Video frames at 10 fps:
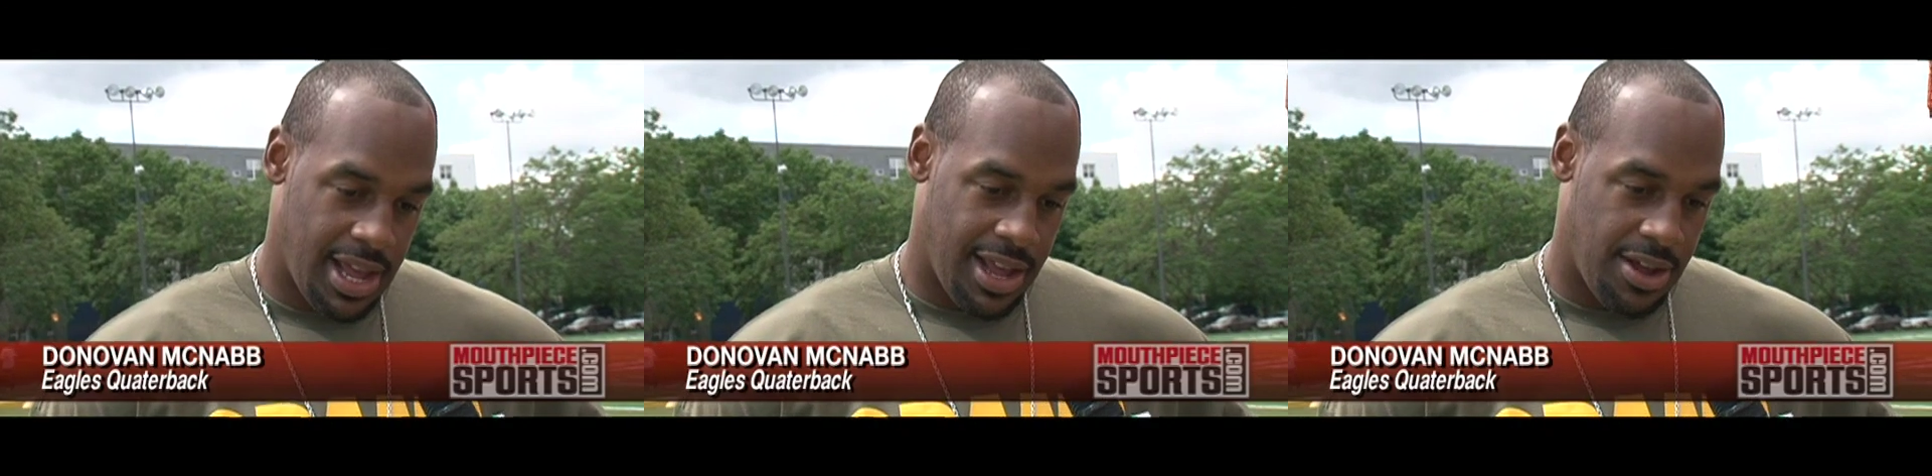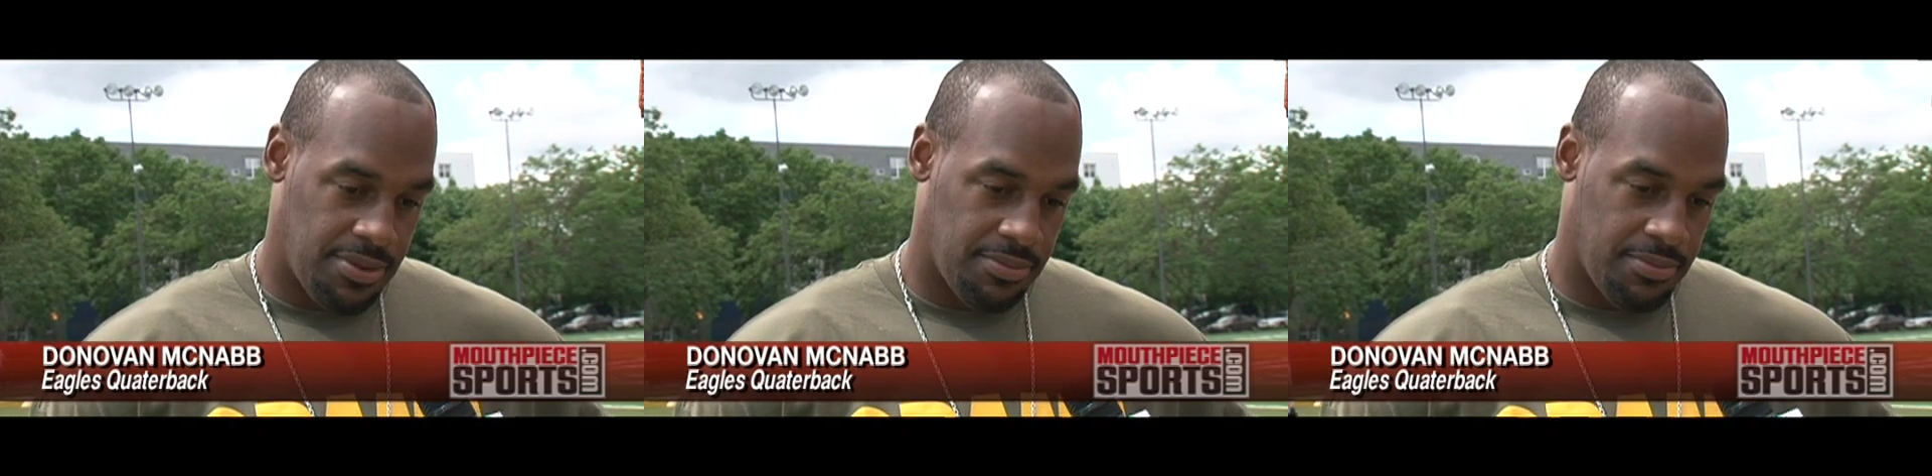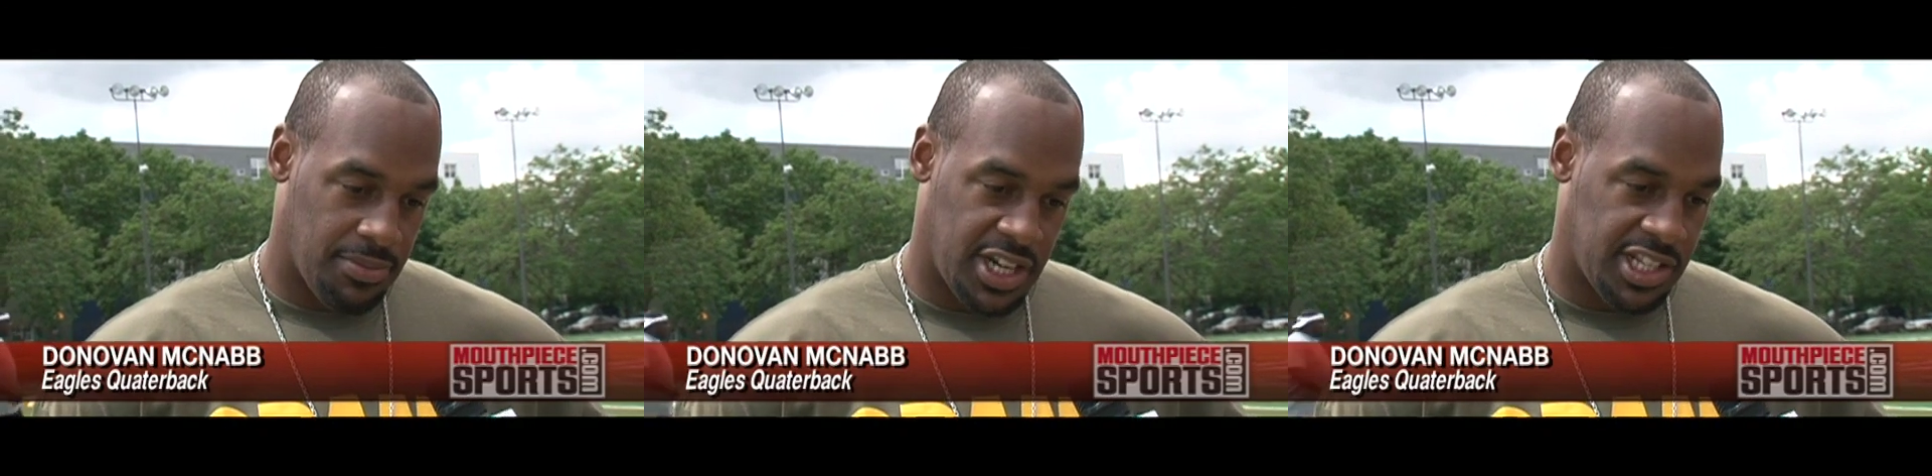Uh,
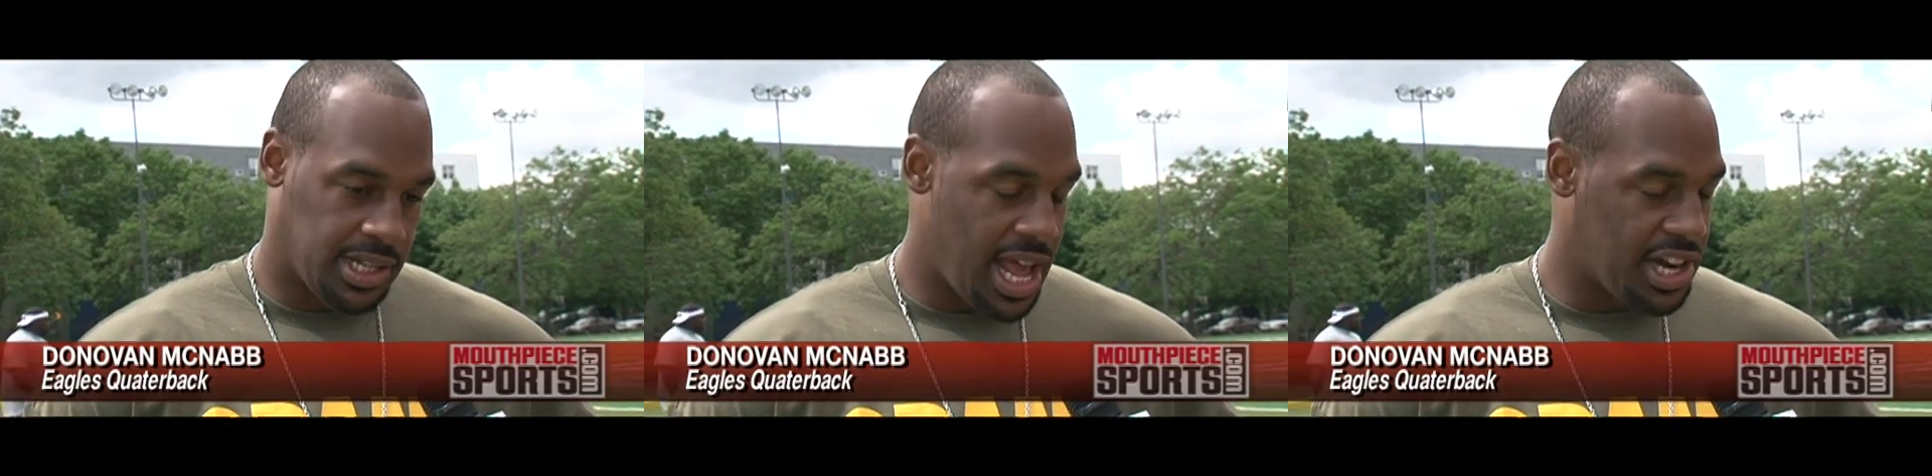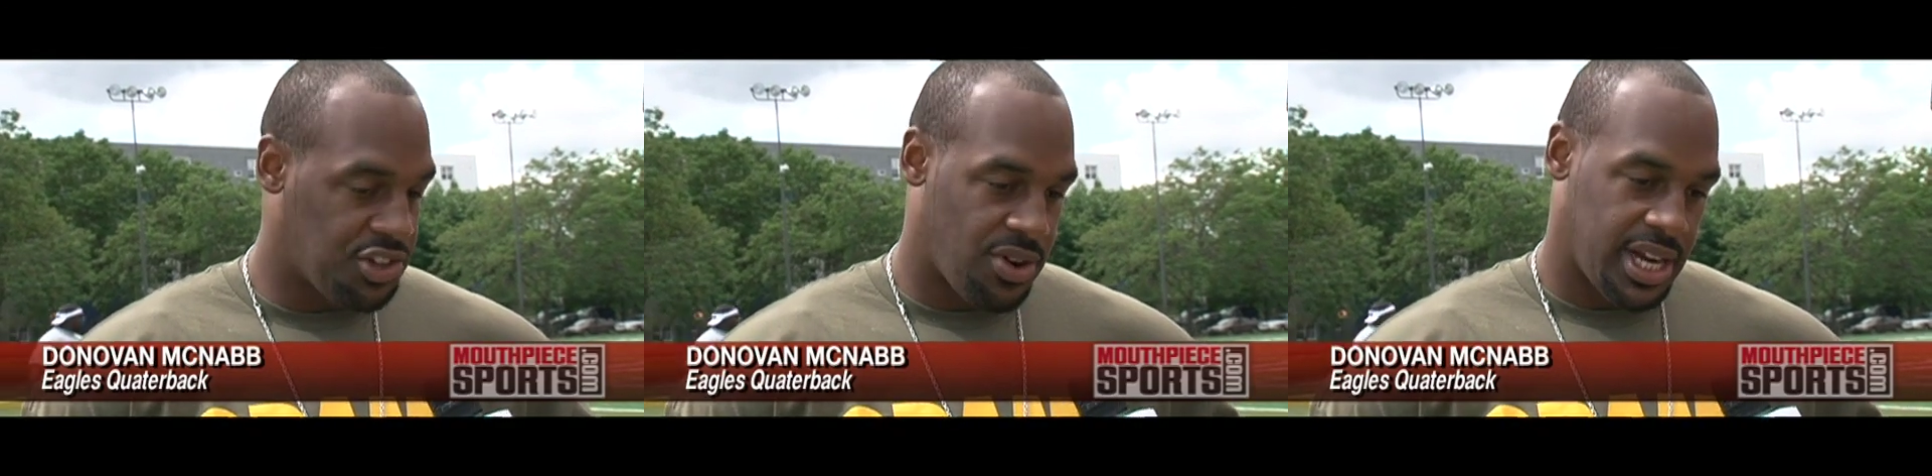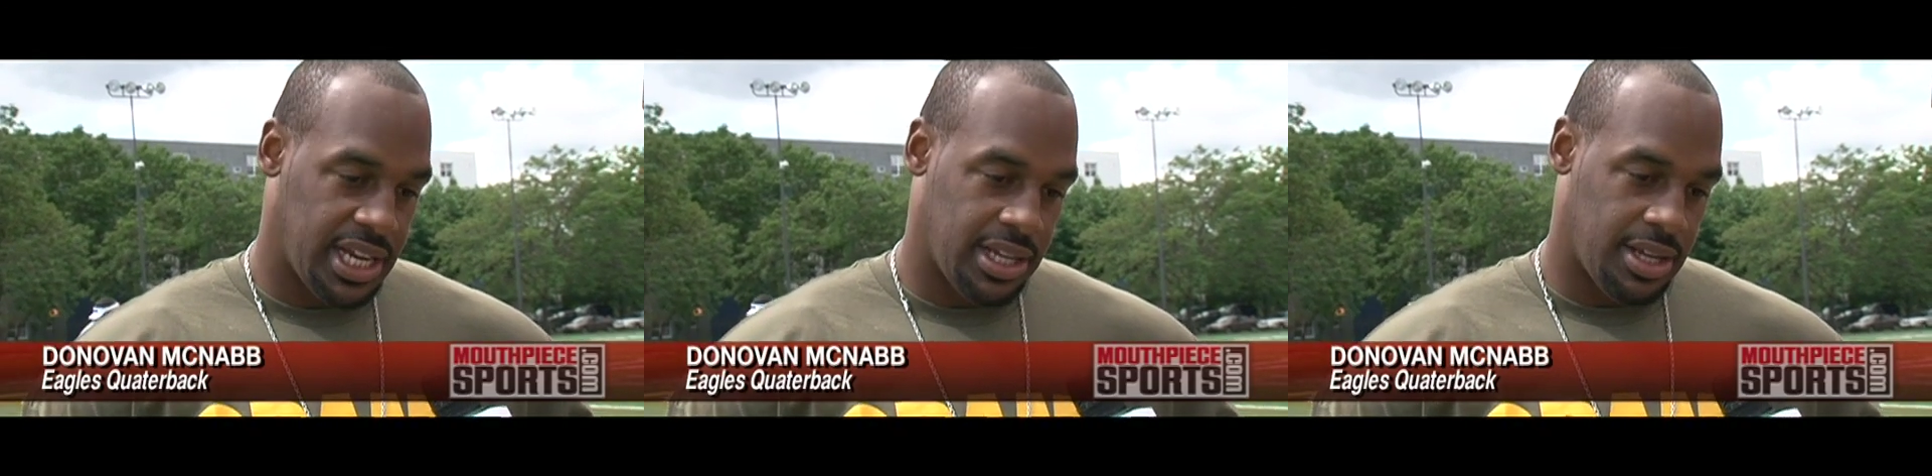but it's a lot of
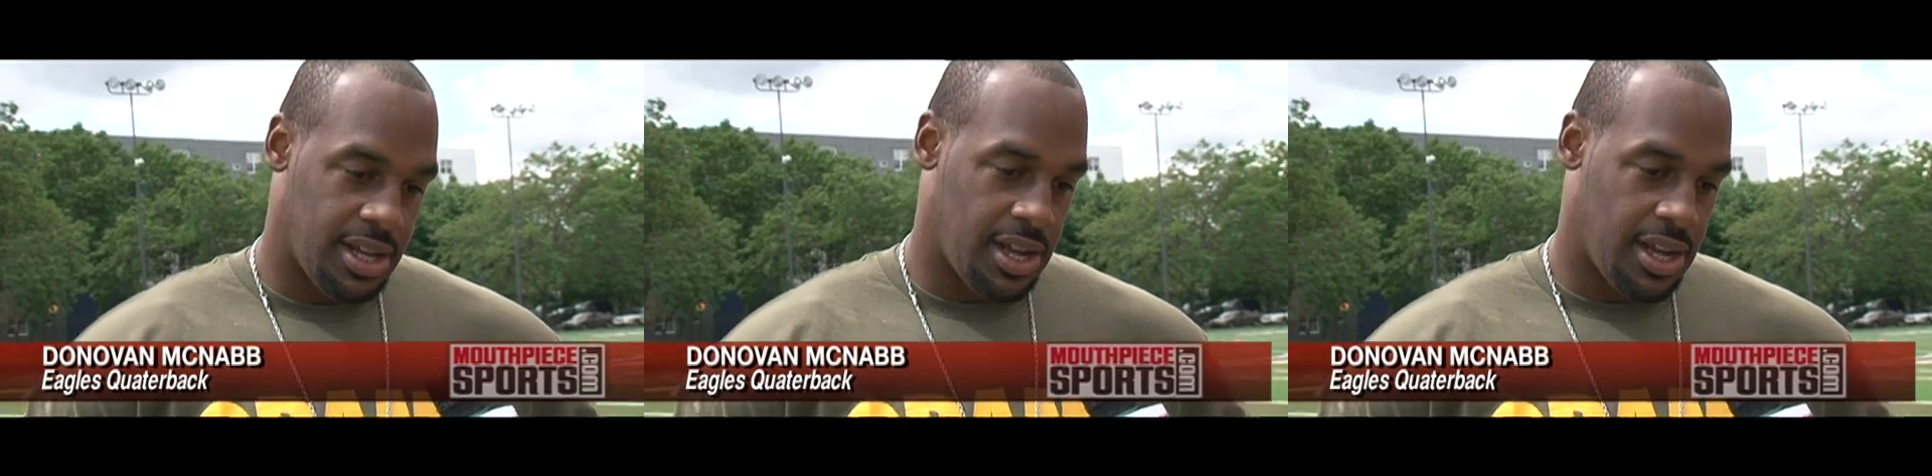training.